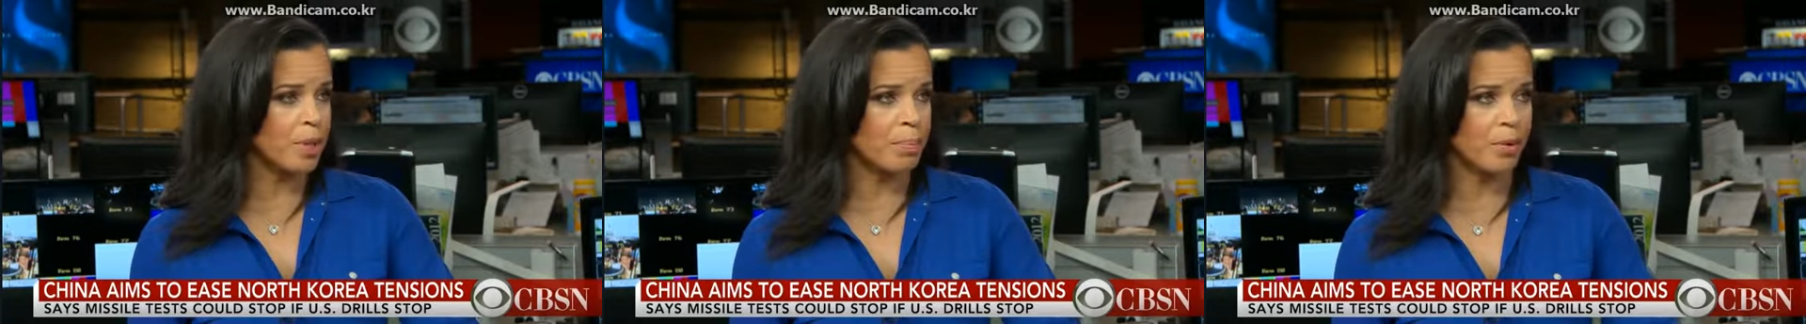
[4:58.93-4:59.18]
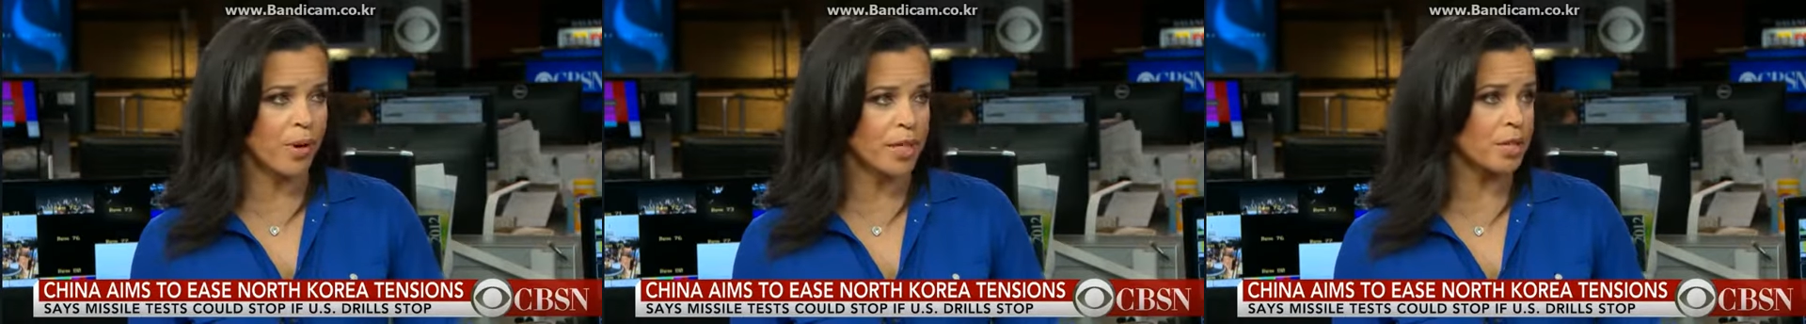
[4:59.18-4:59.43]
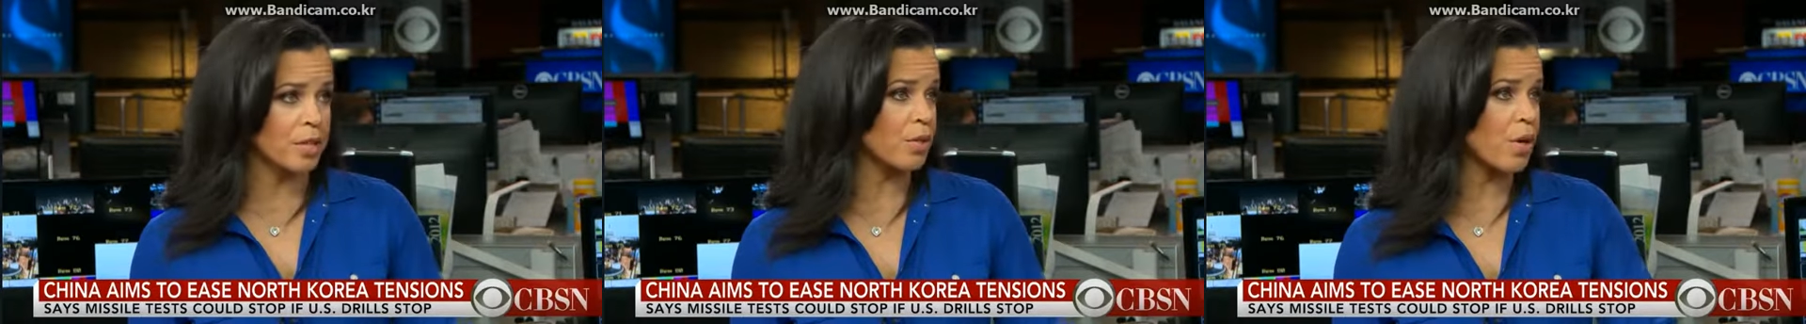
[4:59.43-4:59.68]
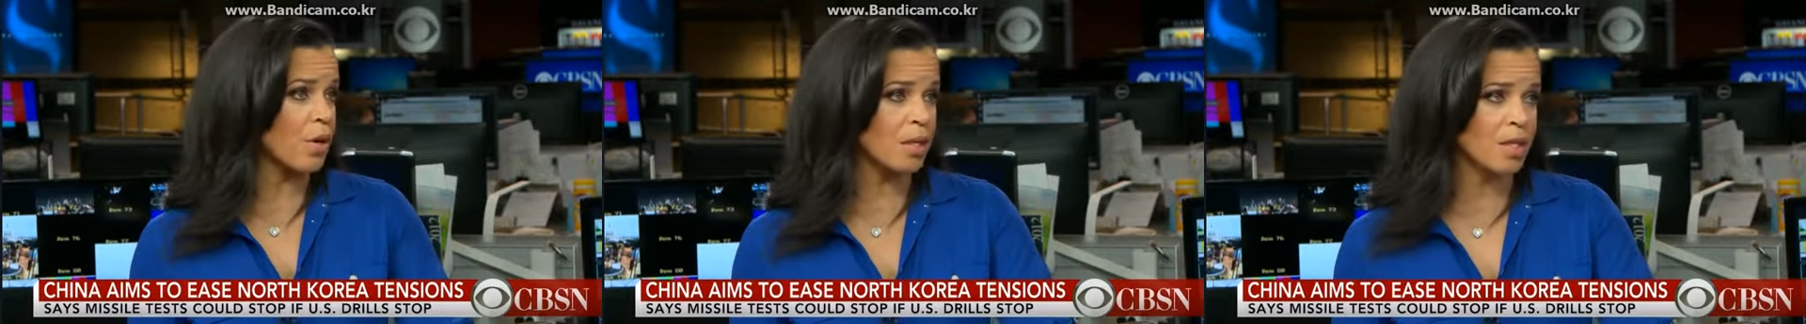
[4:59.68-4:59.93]
the progression, they're
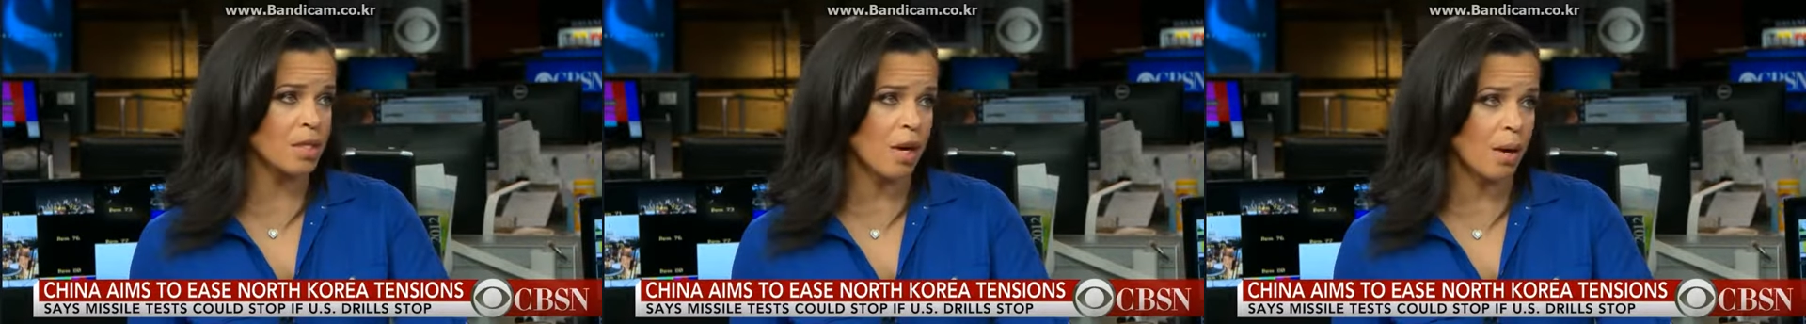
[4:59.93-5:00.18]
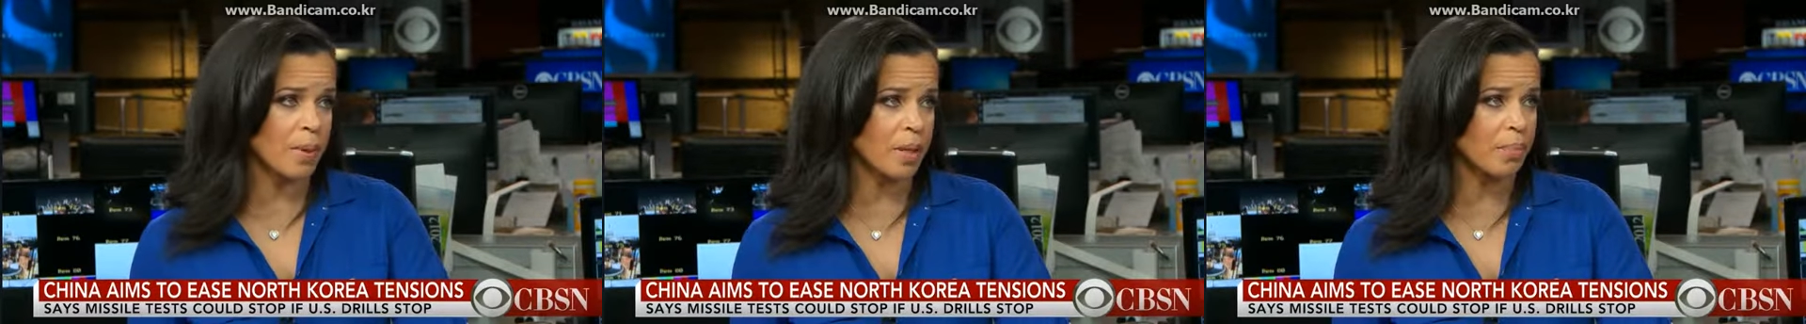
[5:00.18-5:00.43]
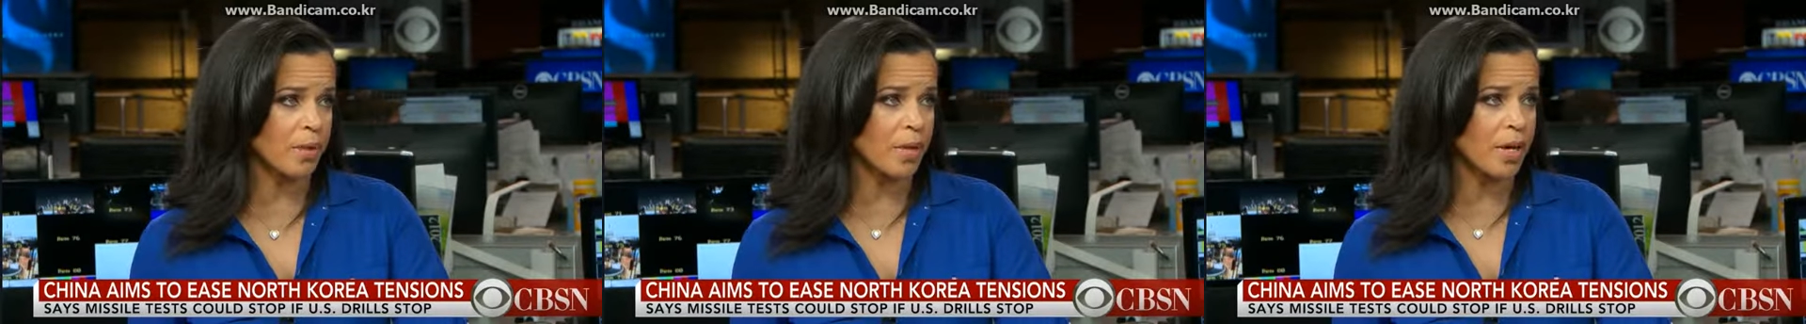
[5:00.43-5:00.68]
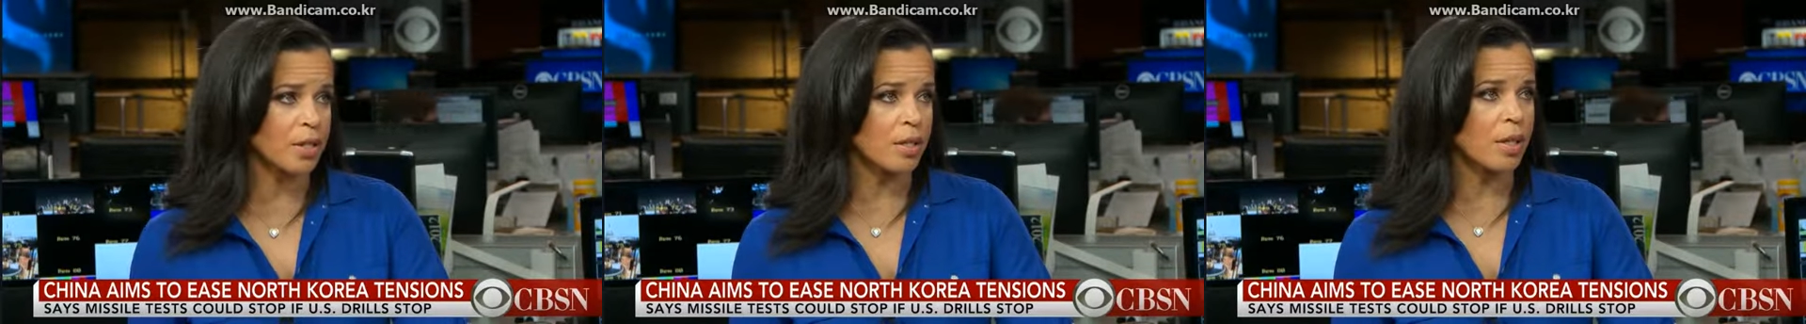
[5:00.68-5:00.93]
not stopping the
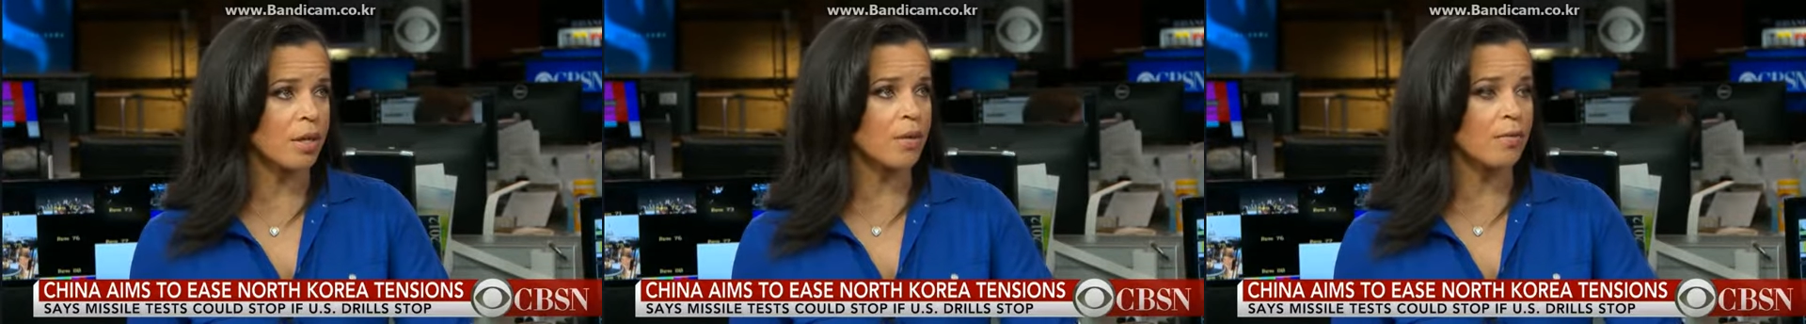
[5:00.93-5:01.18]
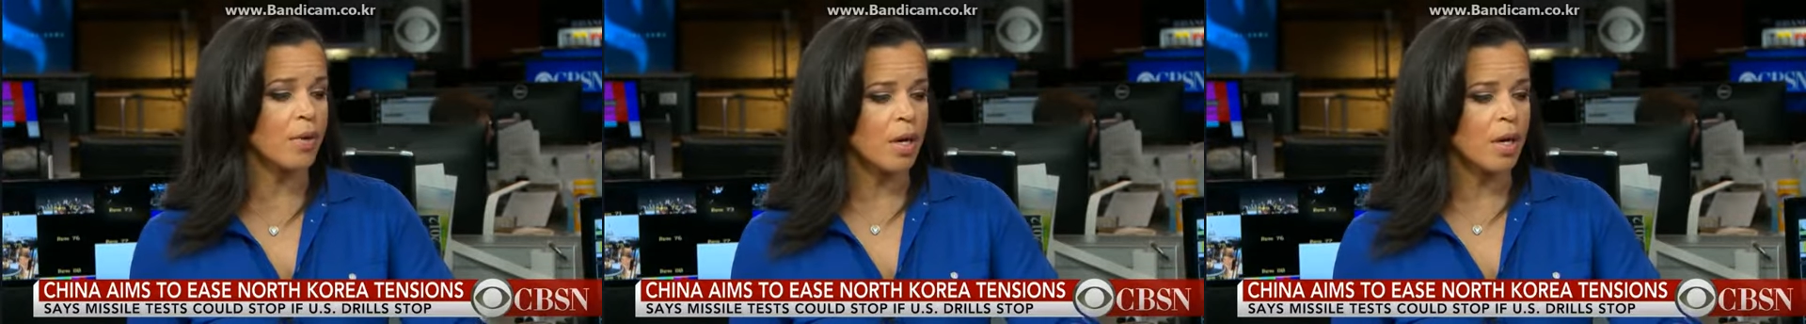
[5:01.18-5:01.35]
progression of